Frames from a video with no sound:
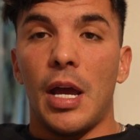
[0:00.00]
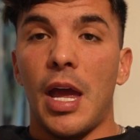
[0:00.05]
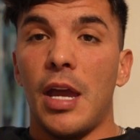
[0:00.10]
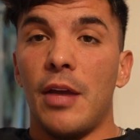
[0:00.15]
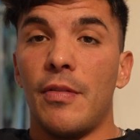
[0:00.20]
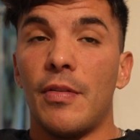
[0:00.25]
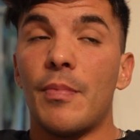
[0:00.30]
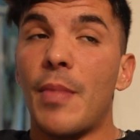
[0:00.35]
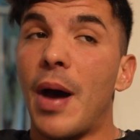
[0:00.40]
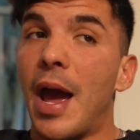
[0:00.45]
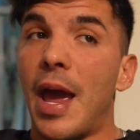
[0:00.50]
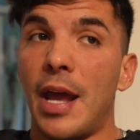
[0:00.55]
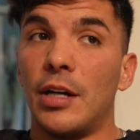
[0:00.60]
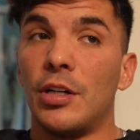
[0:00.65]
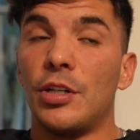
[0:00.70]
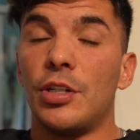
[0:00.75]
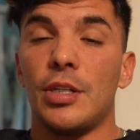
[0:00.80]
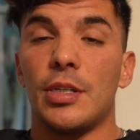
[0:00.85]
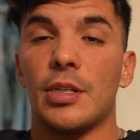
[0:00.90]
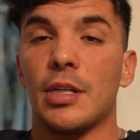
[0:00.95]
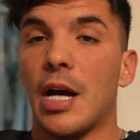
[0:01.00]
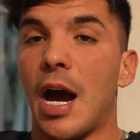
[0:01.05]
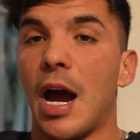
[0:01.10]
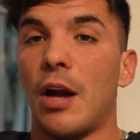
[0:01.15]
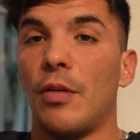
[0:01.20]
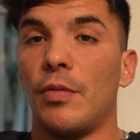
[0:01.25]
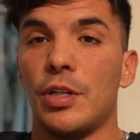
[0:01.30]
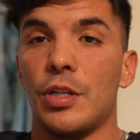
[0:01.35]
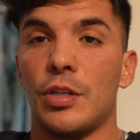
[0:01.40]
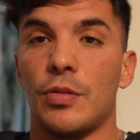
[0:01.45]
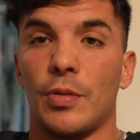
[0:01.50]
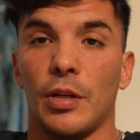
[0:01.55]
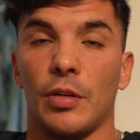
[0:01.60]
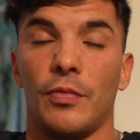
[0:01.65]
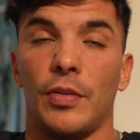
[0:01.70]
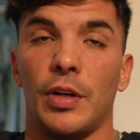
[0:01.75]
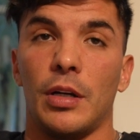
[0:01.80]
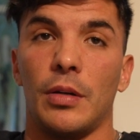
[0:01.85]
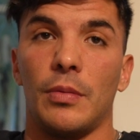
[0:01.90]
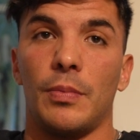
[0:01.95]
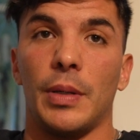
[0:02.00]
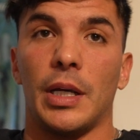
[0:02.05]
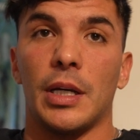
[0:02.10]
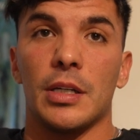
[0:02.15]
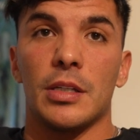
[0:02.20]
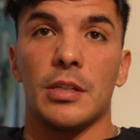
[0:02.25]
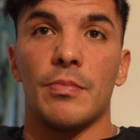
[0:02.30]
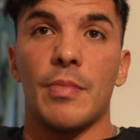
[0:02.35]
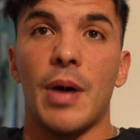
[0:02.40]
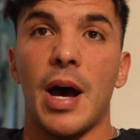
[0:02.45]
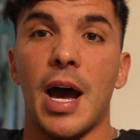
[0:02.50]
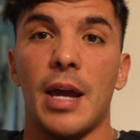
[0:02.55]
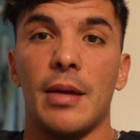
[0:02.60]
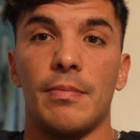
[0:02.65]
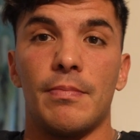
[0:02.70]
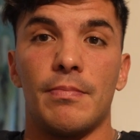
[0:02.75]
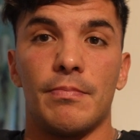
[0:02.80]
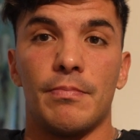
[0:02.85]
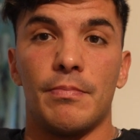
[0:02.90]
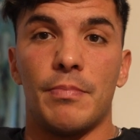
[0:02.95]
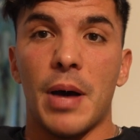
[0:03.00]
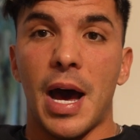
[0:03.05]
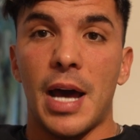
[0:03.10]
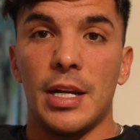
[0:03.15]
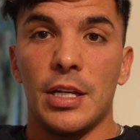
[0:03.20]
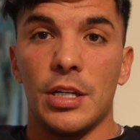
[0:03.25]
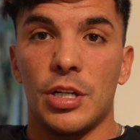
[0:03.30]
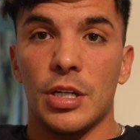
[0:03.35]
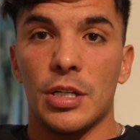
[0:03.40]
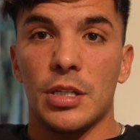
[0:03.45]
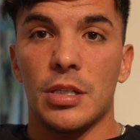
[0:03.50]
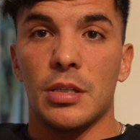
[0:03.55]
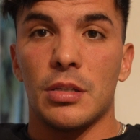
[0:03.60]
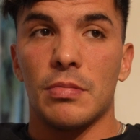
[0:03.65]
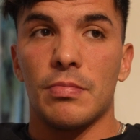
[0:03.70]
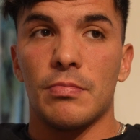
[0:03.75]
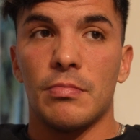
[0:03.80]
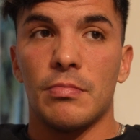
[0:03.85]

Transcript: Even my energy is higher, which is really weird because my body just...